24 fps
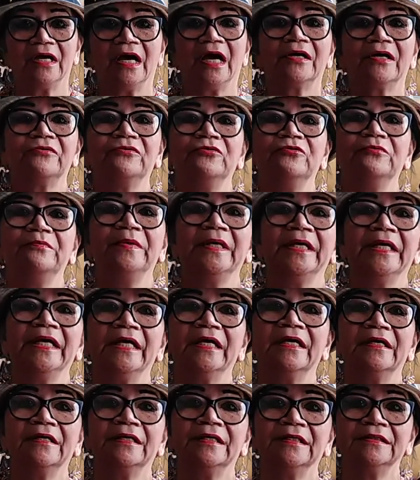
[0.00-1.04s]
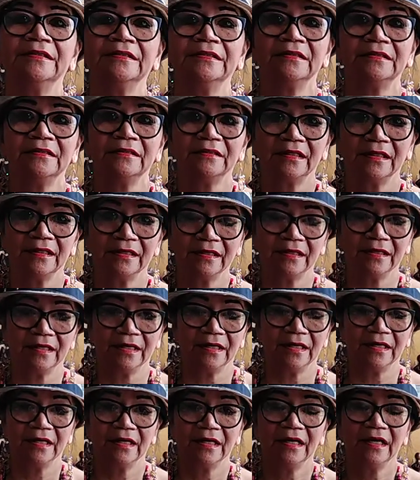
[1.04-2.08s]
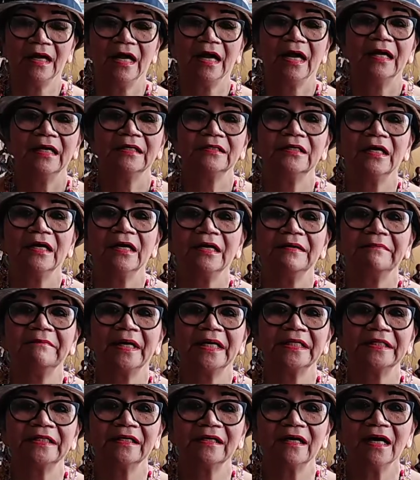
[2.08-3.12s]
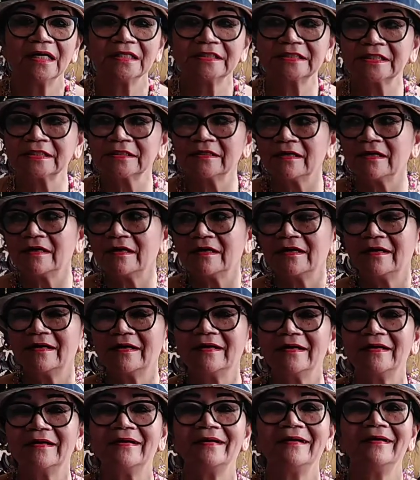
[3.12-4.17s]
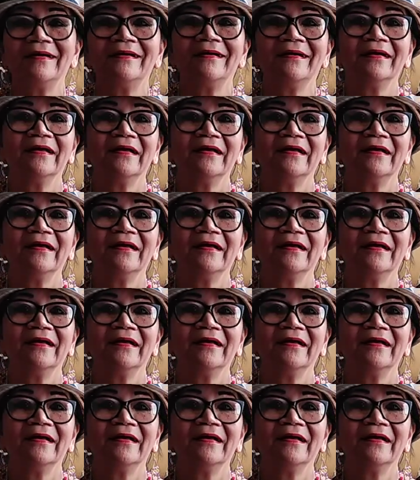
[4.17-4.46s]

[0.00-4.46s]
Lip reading: I could be in Madagascar,